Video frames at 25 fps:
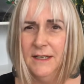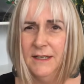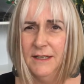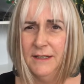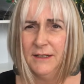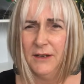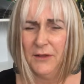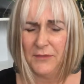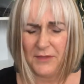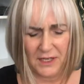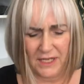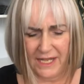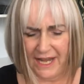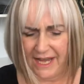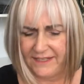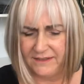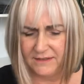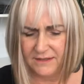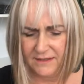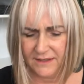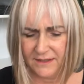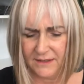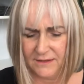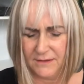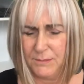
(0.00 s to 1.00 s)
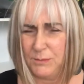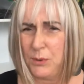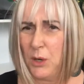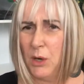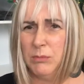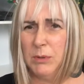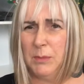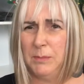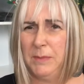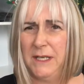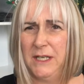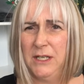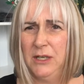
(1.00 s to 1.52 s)
Now the lighting's
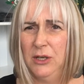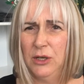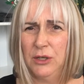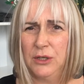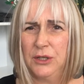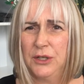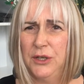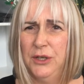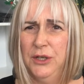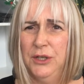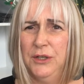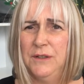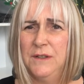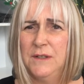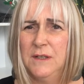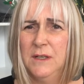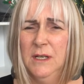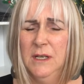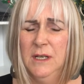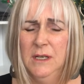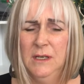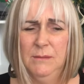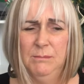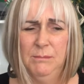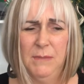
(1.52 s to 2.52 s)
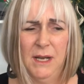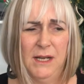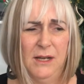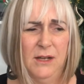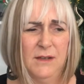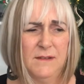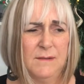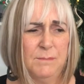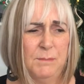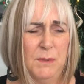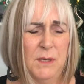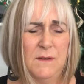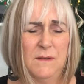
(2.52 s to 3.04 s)
probably not good. My
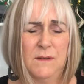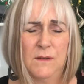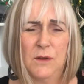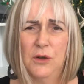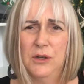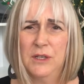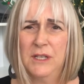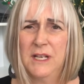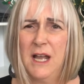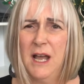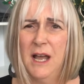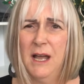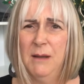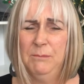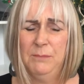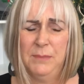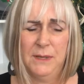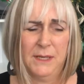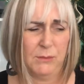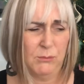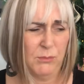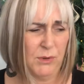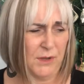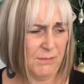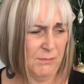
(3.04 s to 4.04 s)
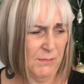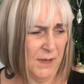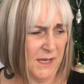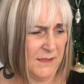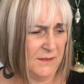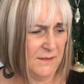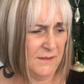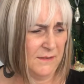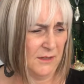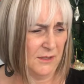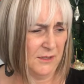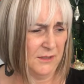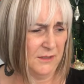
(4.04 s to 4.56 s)
husband's gone camping with my
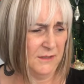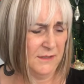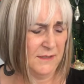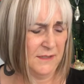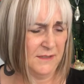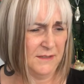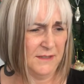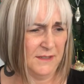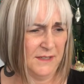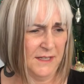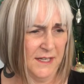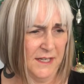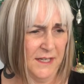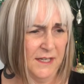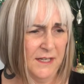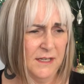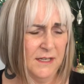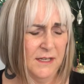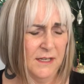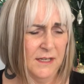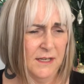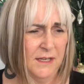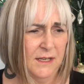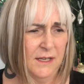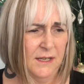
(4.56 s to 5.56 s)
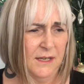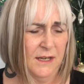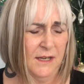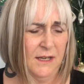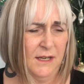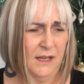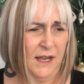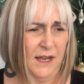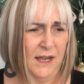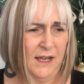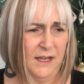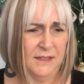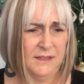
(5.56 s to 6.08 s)
son today.
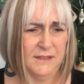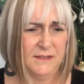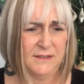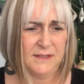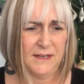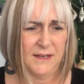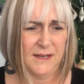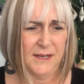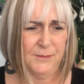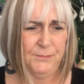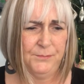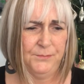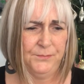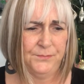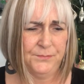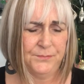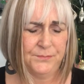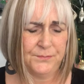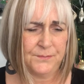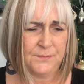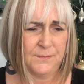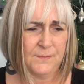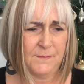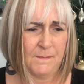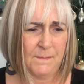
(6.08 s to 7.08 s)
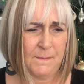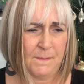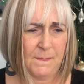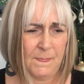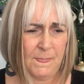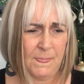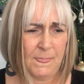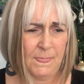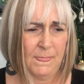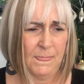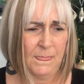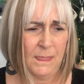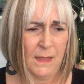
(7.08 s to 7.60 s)
And
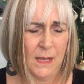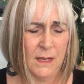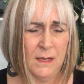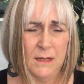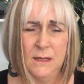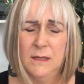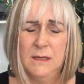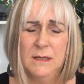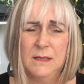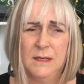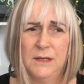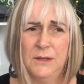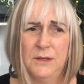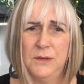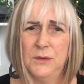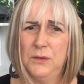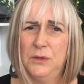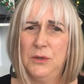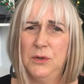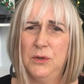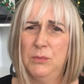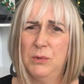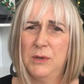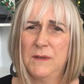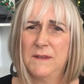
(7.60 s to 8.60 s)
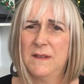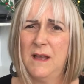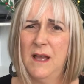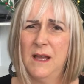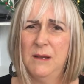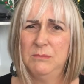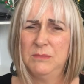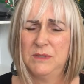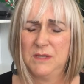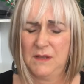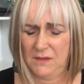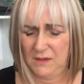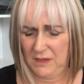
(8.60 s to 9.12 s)
I don't know what's
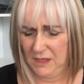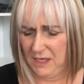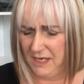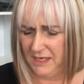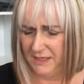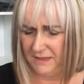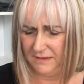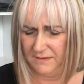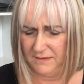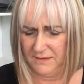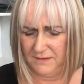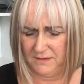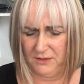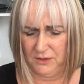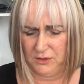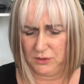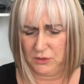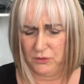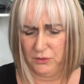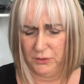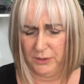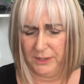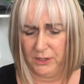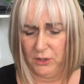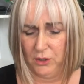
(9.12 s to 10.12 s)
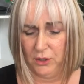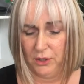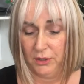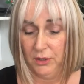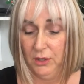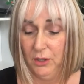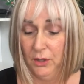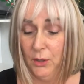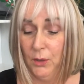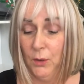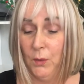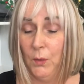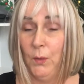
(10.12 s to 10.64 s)
happened to the lights. They're not going on.
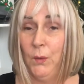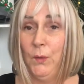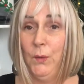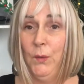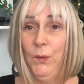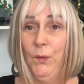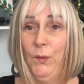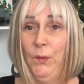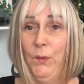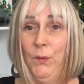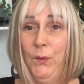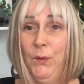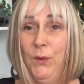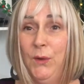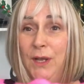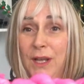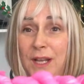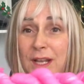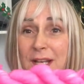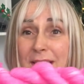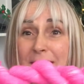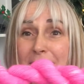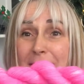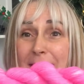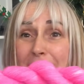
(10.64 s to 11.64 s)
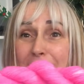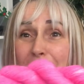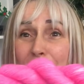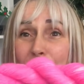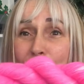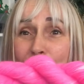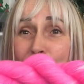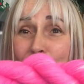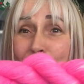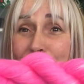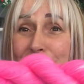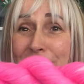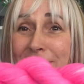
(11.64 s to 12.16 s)
Ooh,
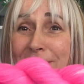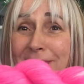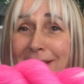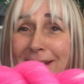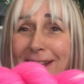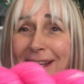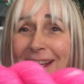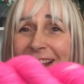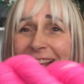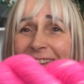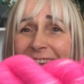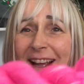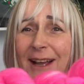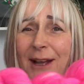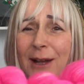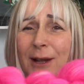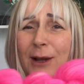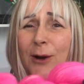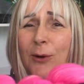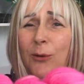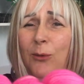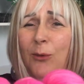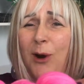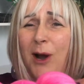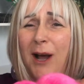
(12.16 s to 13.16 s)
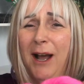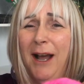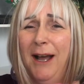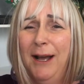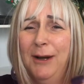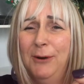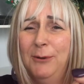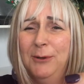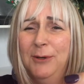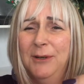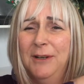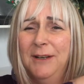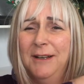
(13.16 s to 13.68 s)
neon. Wow.